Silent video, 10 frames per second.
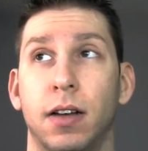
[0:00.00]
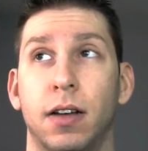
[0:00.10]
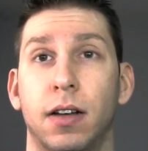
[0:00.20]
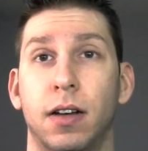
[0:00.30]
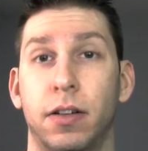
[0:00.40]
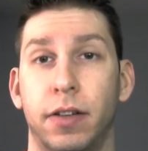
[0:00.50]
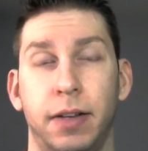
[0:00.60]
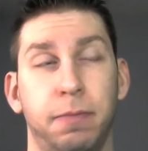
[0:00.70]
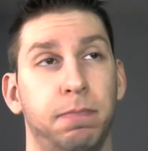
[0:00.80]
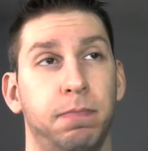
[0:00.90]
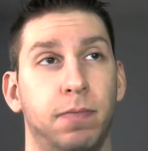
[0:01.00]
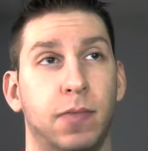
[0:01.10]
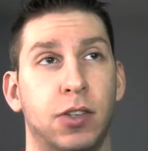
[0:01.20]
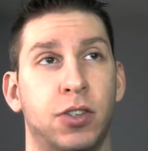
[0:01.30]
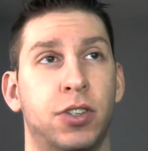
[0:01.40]
All right,
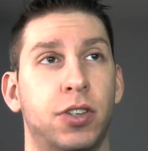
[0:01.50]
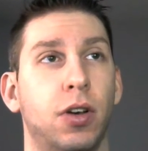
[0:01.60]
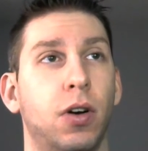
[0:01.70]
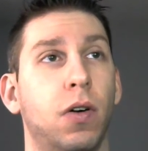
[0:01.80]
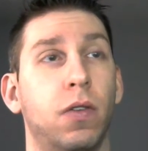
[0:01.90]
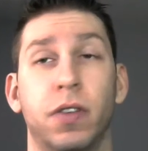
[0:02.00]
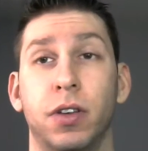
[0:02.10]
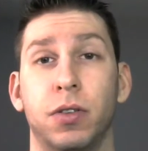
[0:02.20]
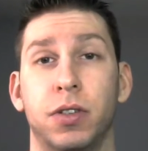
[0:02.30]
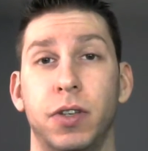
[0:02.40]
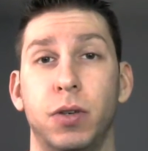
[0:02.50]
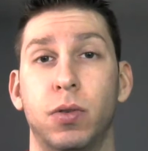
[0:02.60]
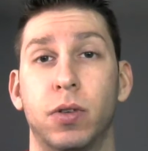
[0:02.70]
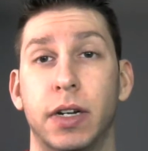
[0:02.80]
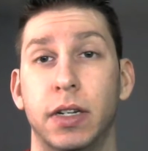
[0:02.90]
so for those of you who
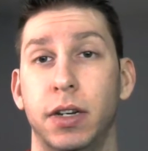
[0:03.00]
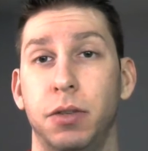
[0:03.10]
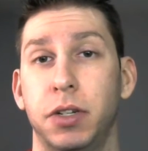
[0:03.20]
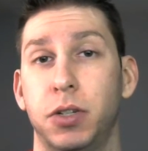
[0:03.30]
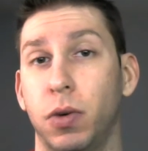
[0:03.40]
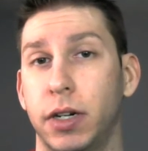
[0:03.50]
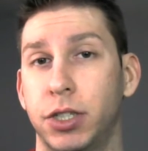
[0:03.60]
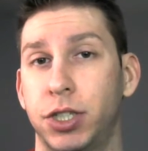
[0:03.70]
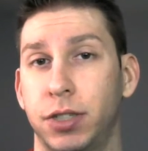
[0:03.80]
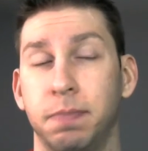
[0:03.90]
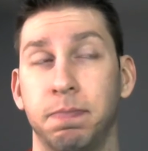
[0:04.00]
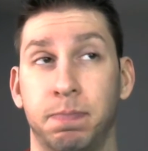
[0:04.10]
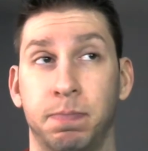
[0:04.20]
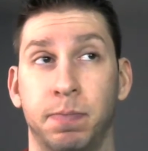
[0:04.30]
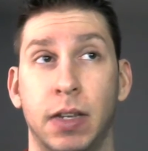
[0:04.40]
are continuing to watch
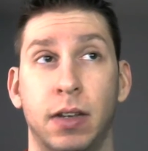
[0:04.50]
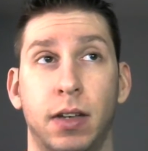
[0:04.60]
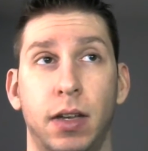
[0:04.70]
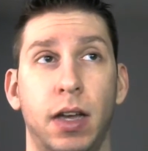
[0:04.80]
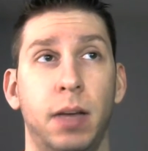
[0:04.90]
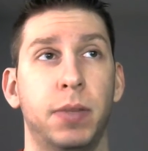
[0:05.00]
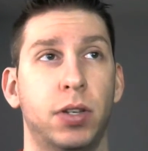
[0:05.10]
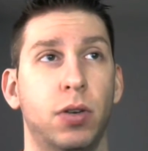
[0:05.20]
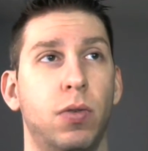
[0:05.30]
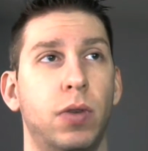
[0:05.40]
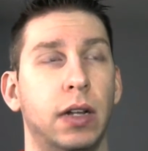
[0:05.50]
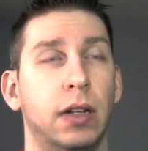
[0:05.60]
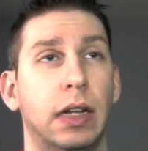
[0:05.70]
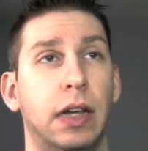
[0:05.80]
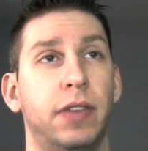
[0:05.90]
episode
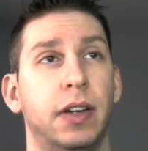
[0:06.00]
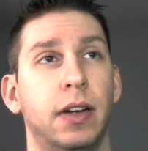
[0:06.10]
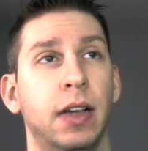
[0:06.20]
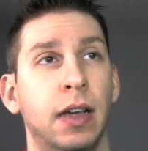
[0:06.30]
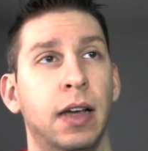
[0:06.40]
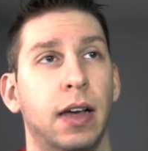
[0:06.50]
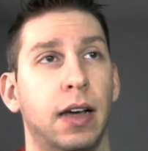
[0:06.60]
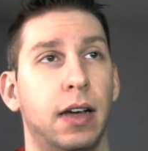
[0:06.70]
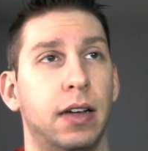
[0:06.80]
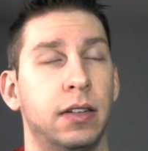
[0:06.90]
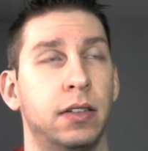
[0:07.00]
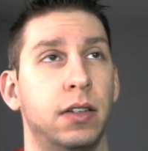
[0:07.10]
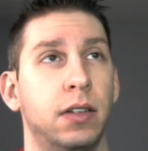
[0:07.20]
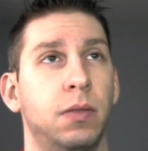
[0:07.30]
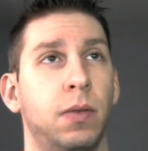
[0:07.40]
11,
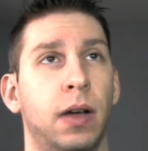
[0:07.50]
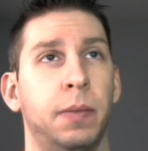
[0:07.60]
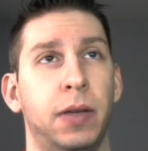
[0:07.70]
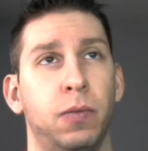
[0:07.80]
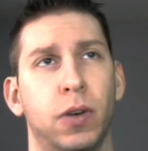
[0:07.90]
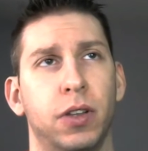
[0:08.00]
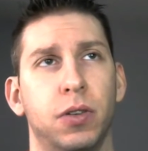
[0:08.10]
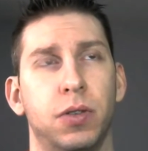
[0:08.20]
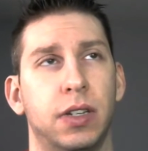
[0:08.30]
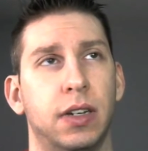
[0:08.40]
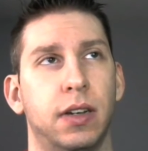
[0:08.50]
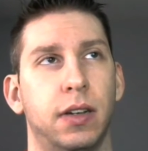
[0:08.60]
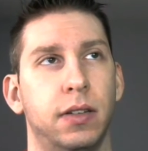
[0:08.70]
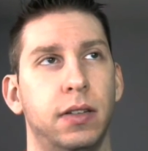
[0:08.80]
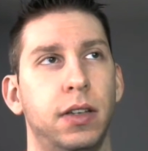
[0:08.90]
I'm one of those
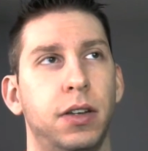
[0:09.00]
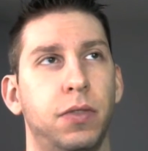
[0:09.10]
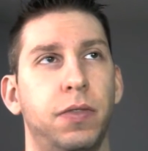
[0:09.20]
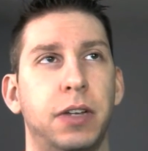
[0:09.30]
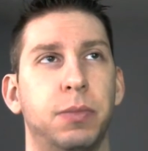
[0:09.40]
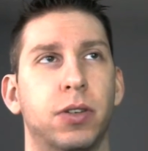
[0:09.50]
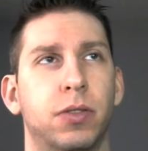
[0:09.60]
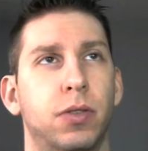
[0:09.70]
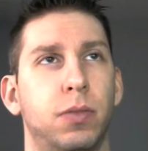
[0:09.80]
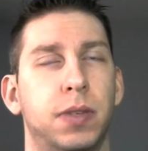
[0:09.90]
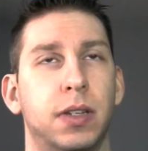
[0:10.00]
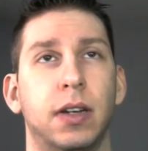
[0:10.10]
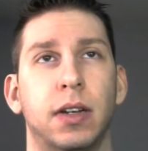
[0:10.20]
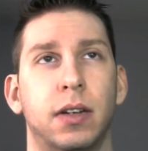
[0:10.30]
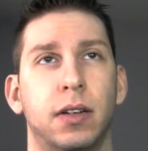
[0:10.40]
Facebook groups,
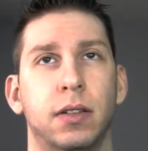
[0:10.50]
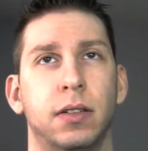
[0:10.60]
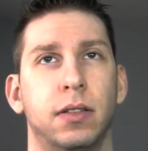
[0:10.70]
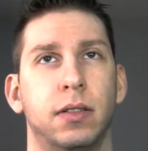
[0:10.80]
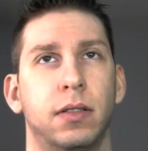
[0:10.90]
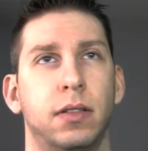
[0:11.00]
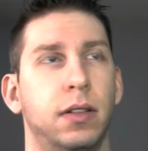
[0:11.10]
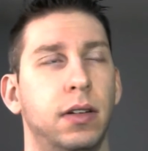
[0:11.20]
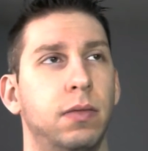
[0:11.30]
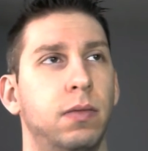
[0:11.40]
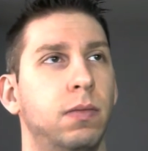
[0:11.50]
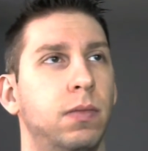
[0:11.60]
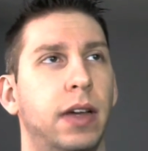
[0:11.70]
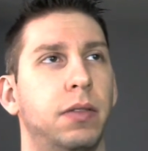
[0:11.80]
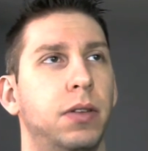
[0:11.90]
I
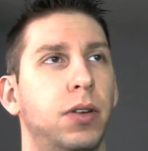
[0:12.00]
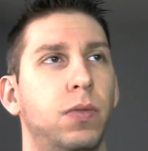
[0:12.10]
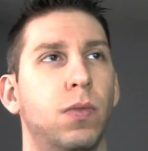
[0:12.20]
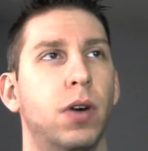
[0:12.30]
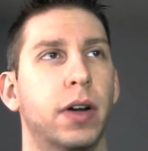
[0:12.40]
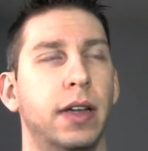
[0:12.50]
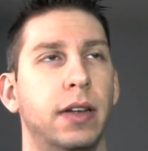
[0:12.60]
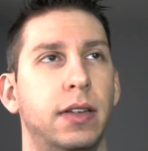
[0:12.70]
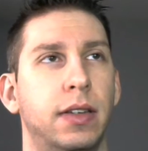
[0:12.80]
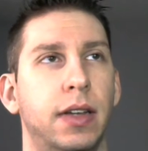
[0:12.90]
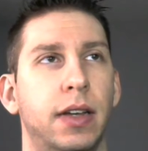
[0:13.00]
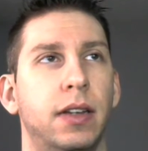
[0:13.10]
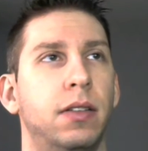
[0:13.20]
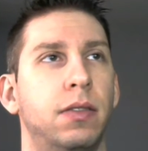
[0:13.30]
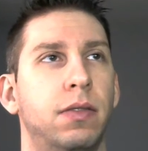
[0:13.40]
don't know, Walking Dead
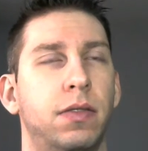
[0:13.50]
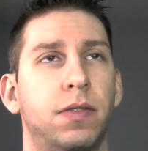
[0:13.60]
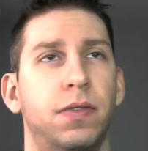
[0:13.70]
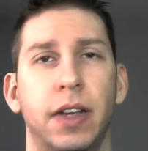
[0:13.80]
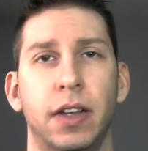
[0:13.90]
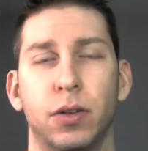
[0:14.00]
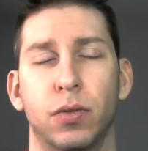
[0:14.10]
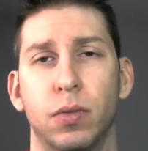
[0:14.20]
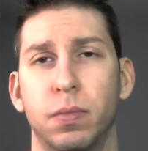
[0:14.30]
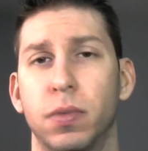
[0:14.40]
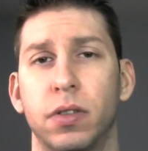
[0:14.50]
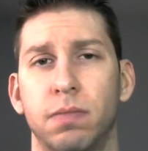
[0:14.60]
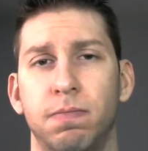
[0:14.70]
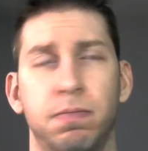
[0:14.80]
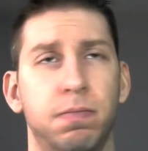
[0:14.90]
fan group or
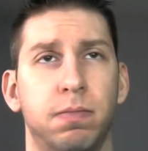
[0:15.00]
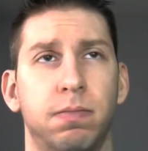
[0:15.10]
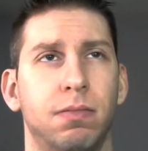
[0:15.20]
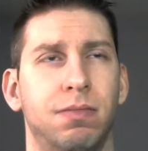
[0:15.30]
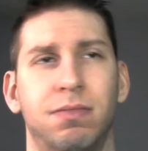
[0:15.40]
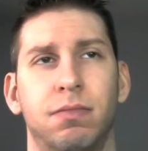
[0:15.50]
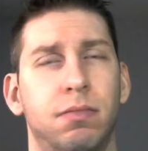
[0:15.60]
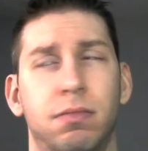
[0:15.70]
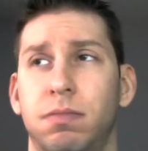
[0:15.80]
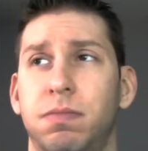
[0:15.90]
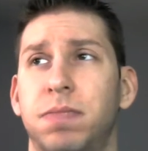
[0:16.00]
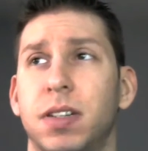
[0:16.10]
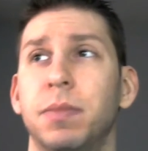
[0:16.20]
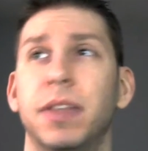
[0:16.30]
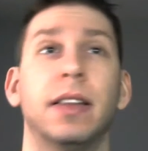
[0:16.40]

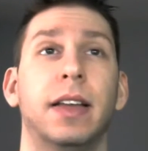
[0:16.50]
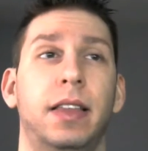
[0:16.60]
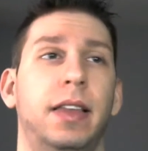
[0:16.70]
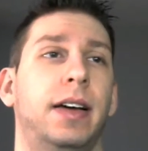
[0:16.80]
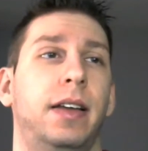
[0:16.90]
something like that.